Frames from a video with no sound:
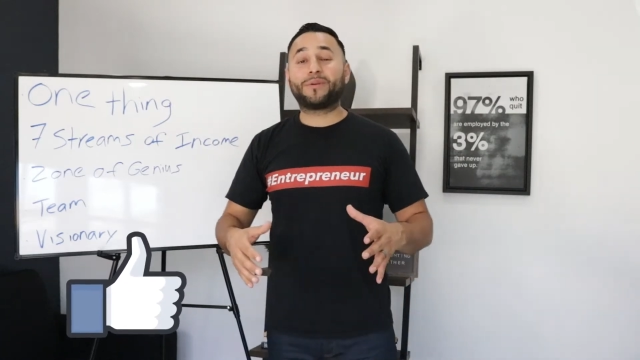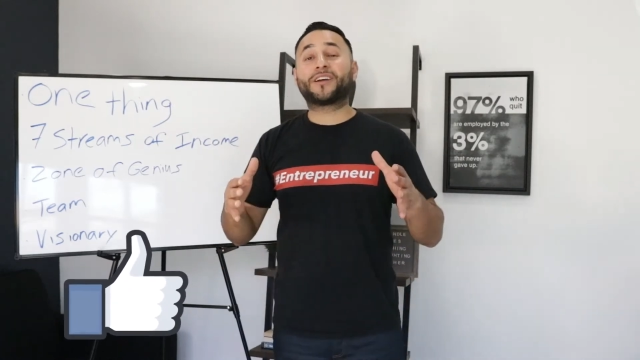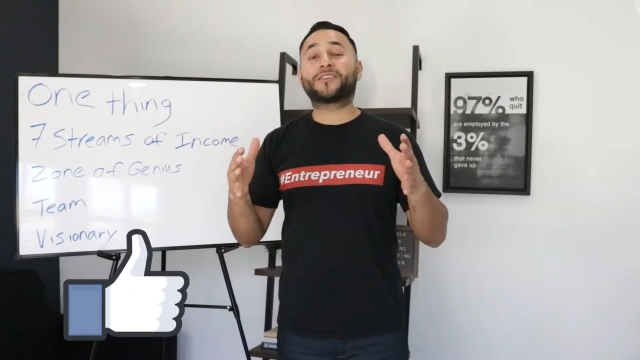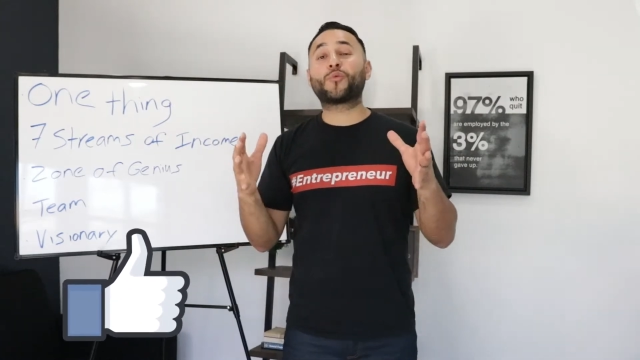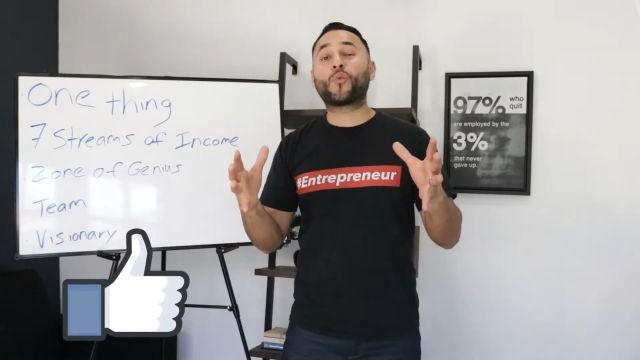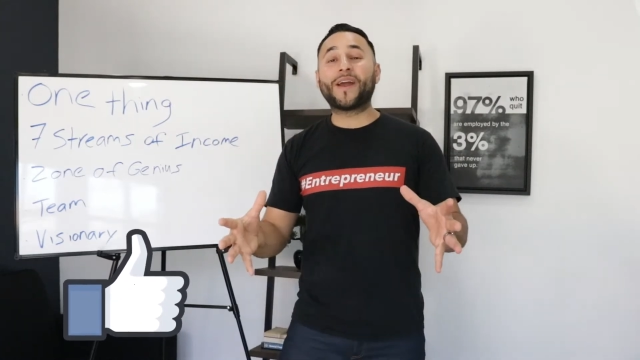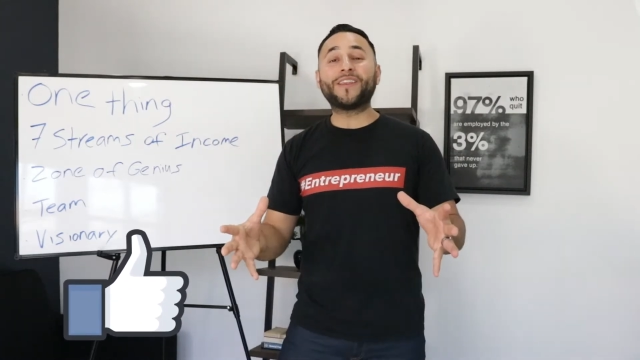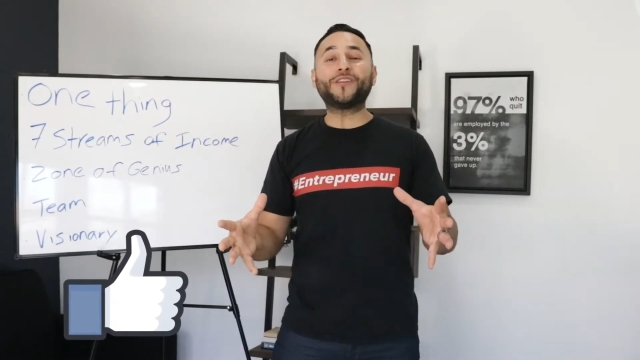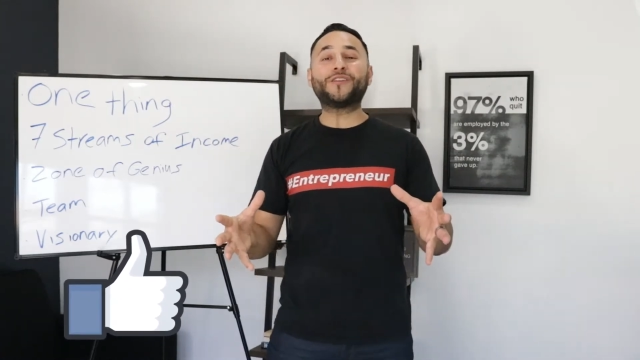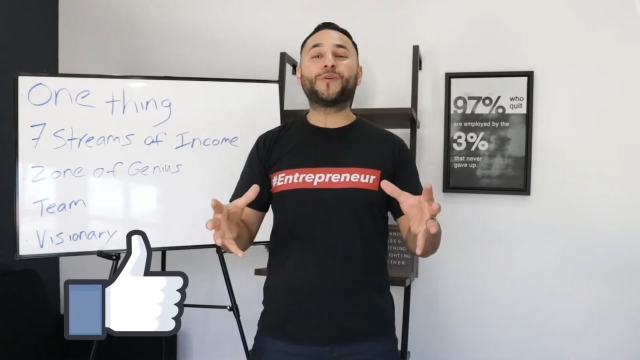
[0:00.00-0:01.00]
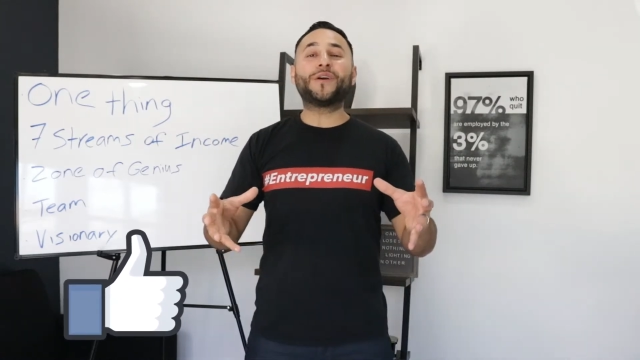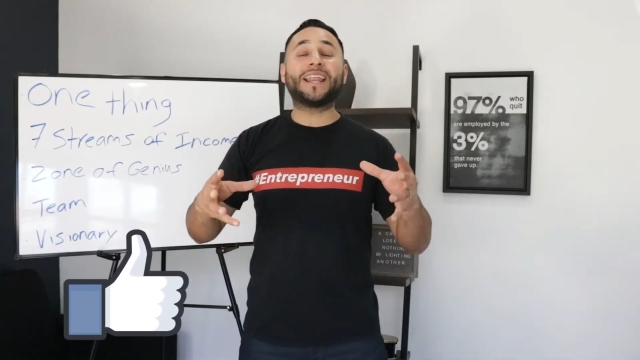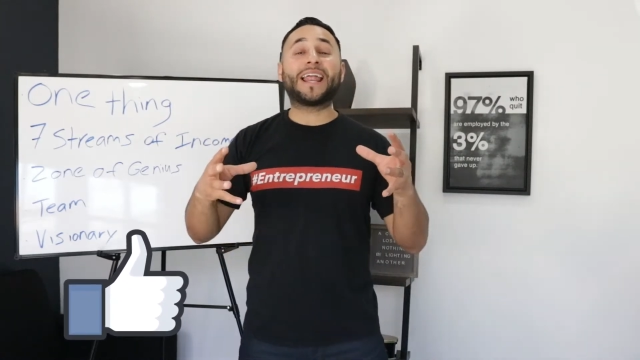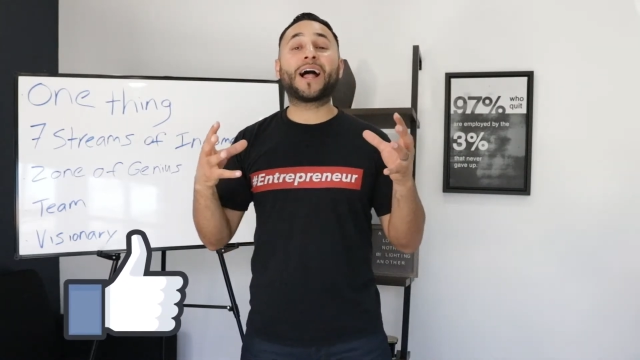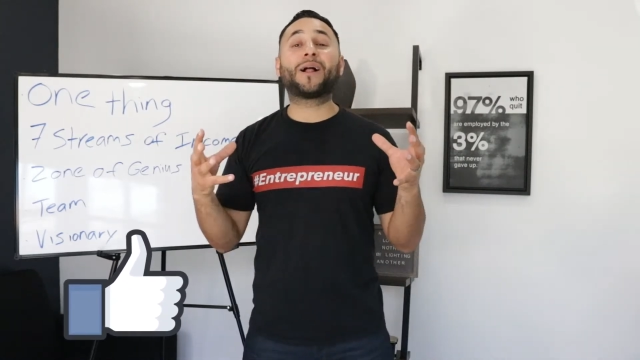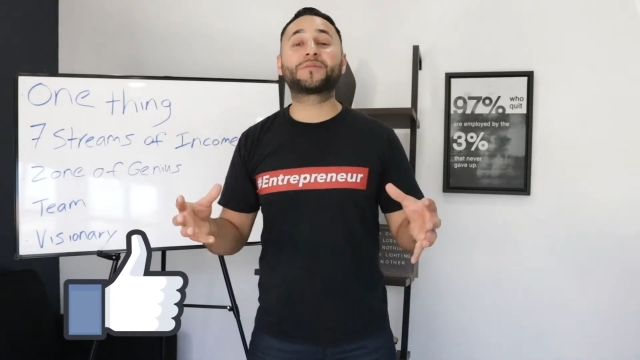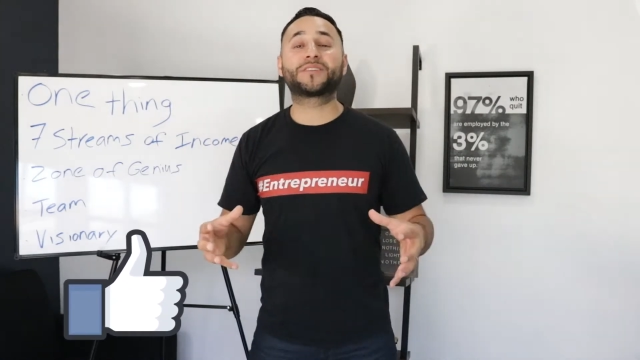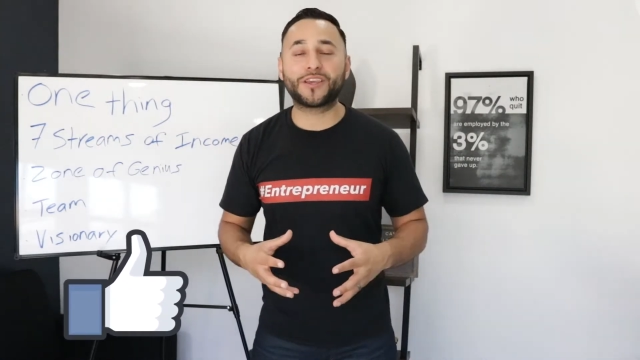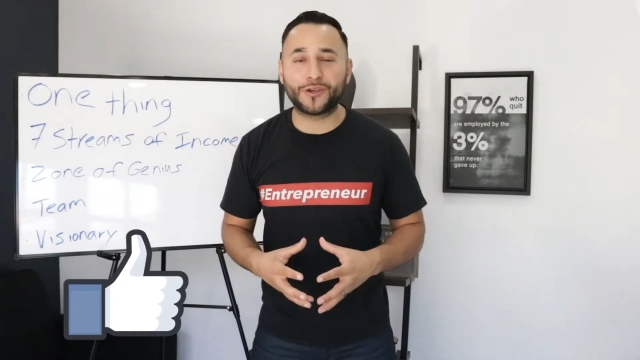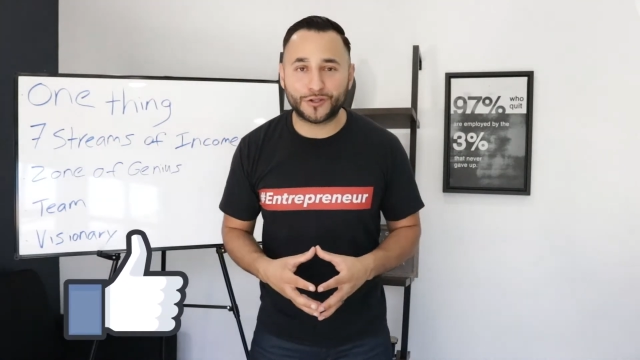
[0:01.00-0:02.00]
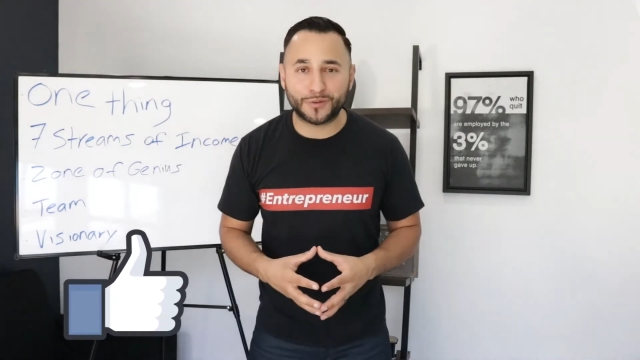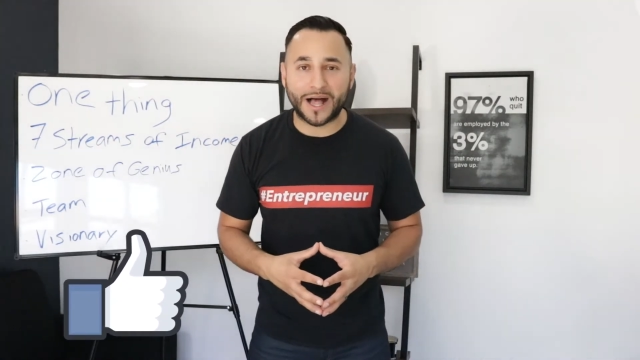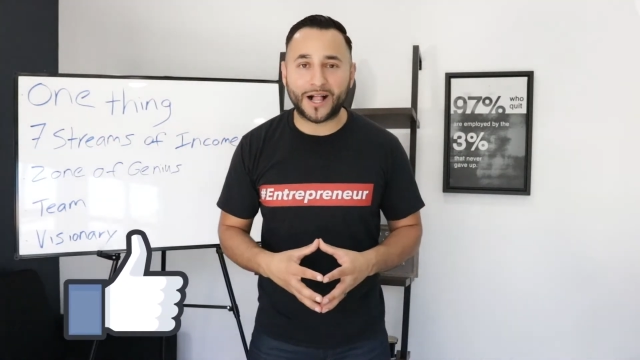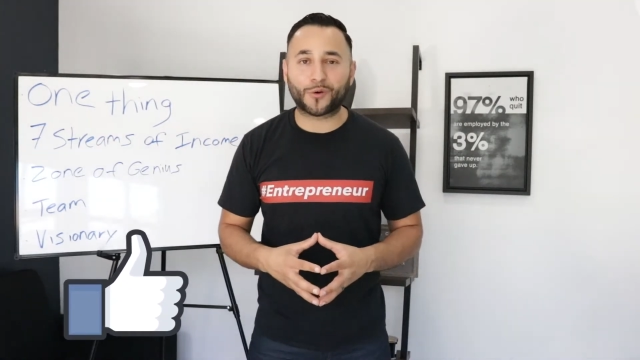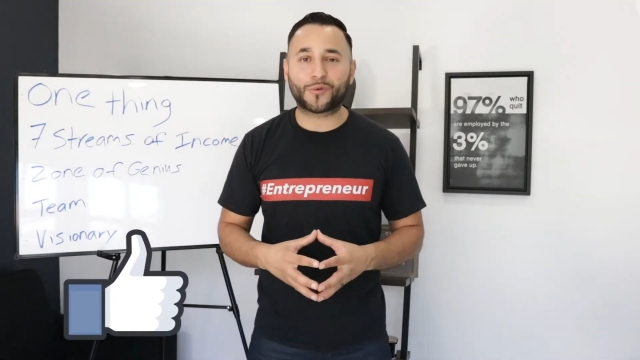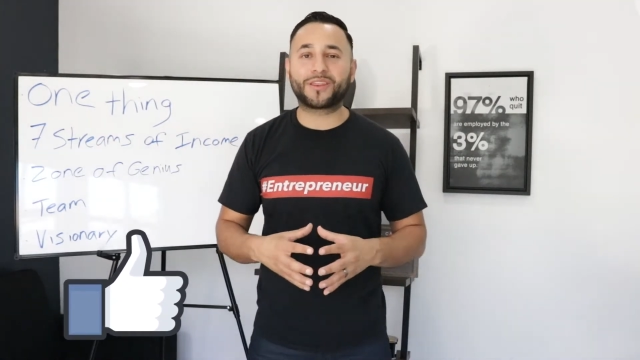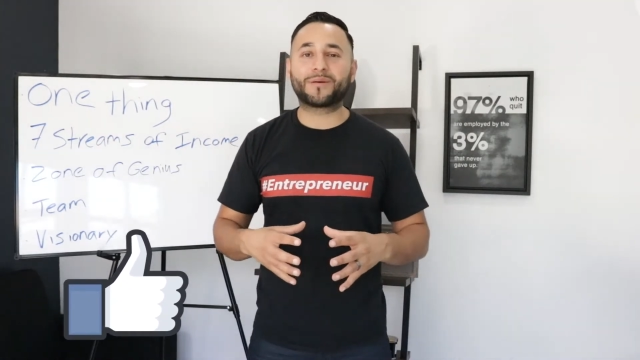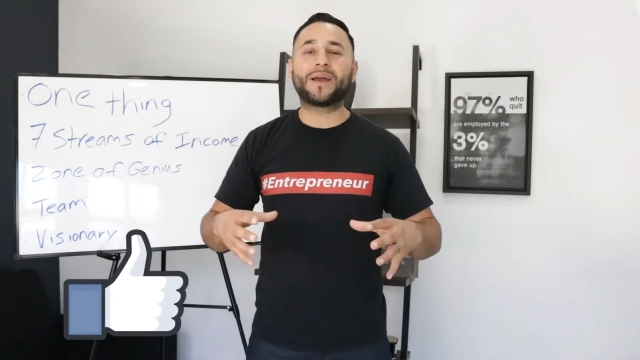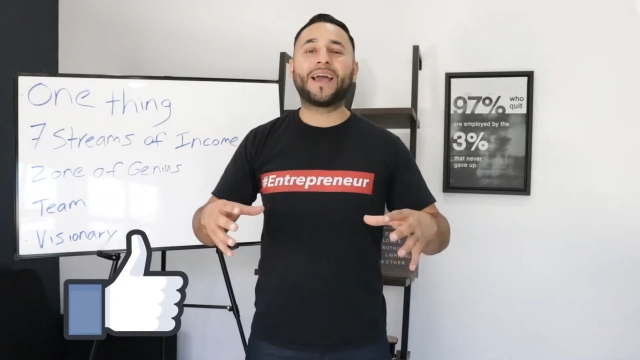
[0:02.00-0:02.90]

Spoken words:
because when you do, it helps the YouTube algorithm